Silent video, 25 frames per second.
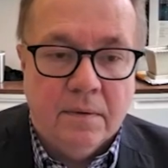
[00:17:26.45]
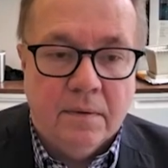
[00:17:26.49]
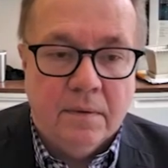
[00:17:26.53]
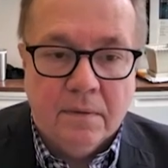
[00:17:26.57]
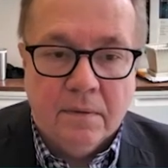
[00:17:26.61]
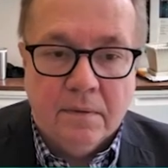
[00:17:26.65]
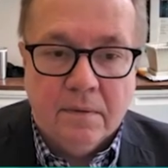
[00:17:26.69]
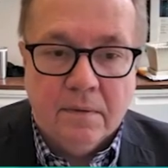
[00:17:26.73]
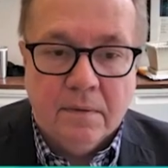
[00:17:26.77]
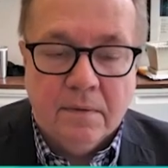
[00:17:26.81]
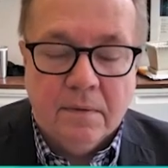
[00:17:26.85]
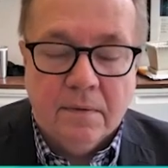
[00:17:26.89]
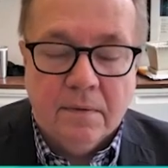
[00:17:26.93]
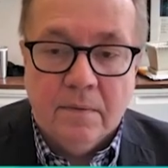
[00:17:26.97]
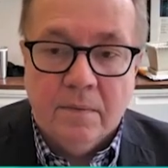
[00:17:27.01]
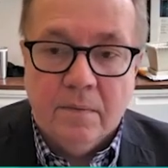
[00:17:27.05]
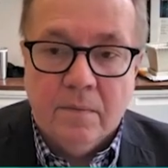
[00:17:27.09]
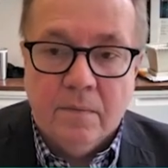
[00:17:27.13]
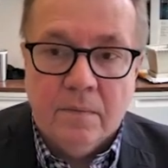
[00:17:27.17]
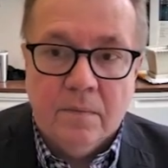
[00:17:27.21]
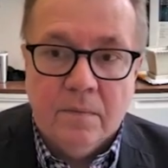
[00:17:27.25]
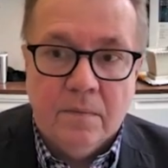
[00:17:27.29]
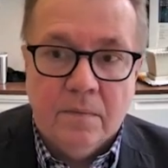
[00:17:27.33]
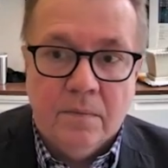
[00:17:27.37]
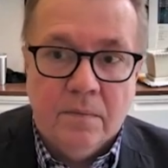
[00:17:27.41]

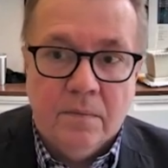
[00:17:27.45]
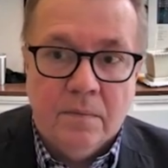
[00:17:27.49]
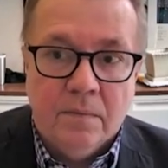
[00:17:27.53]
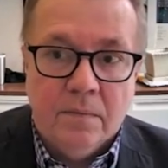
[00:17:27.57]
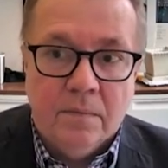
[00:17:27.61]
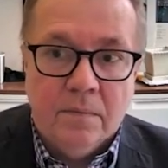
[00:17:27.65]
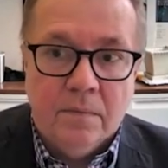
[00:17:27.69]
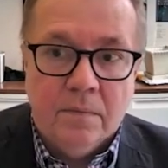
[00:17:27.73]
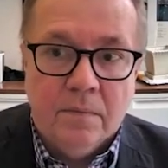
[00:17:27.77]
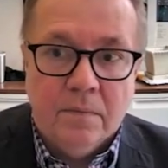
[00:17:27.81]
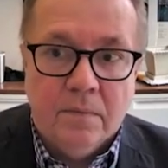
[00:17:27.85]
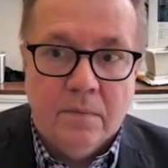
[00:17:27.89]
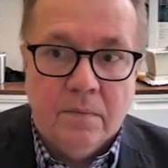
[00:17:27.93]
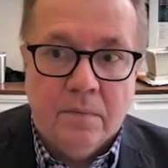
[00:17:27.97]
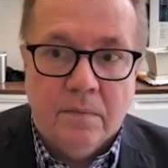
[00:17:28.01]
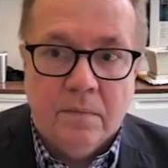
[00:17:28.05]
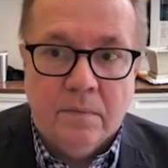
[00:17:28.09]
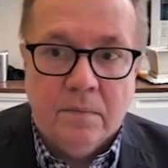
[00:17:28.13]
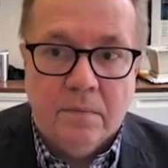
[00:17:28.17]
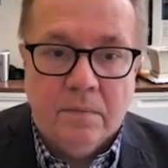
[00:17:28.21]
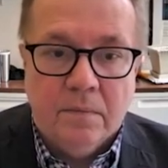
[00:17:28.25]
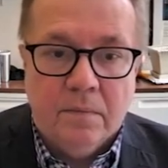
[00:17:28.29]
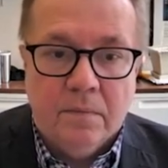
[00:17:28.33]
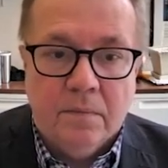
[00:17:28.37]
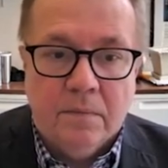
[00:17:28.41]

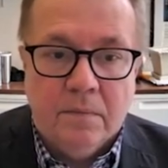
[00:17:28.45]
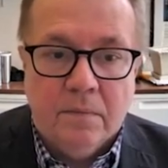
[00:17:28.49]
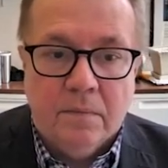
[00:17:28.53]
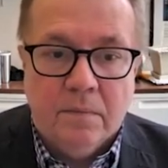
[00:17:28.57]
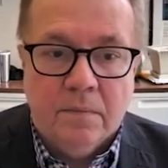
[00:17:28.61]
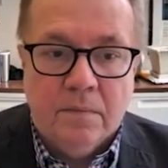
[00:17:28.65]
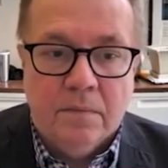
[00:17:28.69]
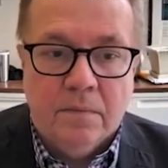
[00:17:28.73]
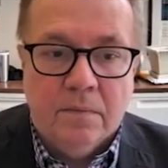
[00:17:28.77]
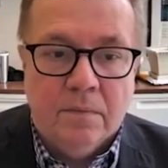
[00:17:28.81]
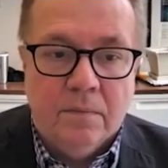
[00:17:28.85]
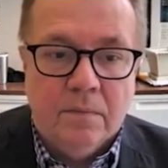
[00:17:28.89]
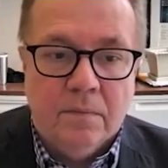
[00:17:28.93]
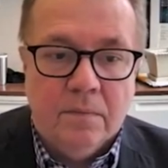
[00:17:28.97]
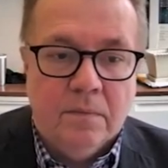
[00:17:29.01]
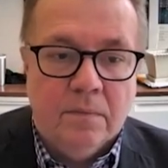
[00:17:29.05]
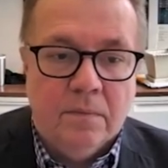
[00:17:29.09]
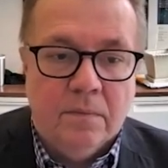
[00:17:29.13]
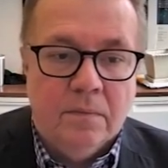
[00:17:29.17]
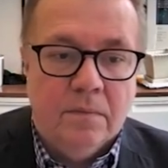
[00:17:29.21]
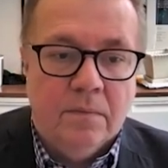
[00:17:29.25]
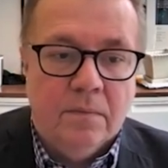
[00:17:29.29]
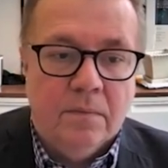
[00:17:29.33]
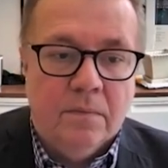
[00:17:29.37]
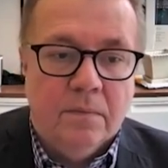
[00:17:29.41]

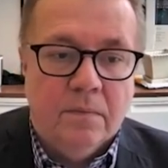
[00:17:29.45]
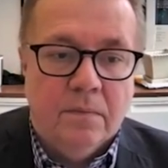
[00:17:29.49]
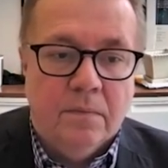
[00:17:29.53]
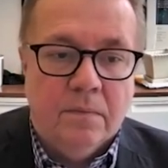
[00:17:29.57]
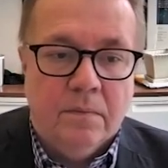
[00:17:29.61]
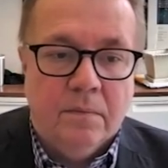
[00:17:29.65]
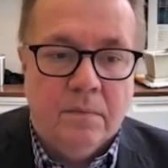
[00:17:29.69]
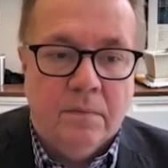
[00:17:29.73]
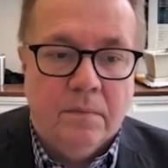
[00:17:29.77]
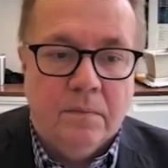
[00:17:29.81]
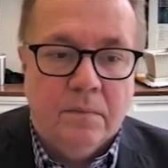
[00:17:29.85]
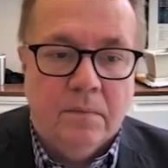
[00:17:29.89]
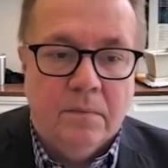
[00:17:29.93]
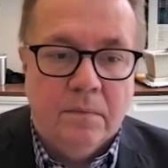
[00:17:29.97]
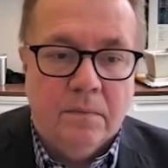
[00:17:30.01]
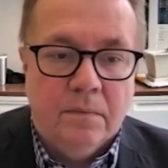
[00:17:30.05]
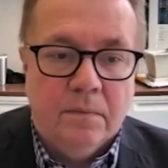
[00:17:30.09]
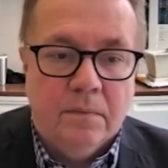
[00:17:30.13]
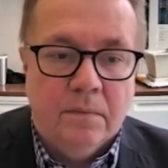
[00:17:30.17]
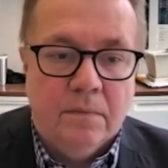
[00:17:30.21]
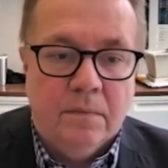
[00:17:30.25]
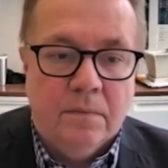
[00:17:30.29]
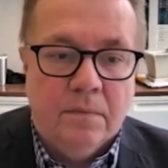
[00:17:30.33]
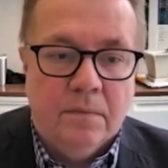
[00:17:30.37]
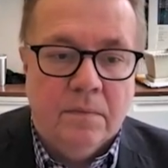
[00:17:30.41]

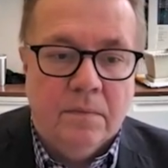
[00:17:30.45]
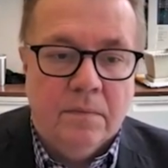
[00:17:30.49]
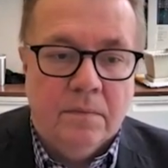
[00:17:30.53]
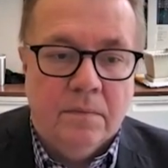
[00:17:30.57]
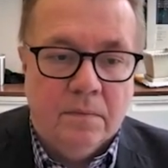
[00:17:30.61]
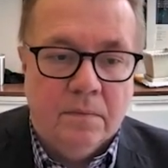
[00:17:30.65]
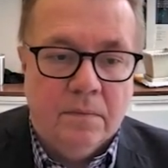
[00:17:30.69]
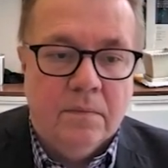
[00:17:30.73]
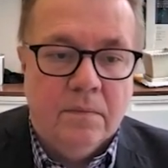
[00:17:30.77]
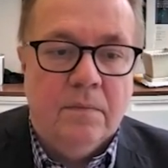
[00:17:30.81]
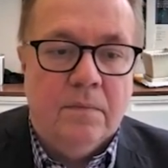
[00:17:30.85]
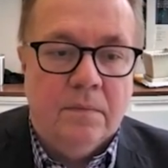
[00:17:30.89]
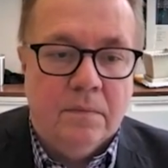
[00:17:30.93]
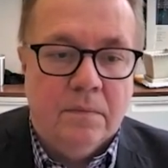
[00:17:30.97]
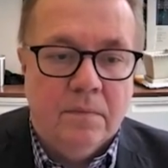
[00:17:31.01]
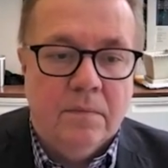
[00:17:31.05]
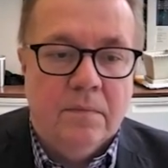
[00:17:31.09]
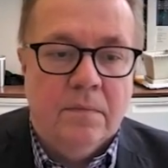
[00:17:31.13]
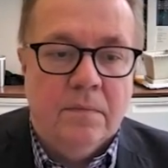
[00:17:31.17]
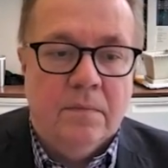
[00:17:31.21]
[no speech]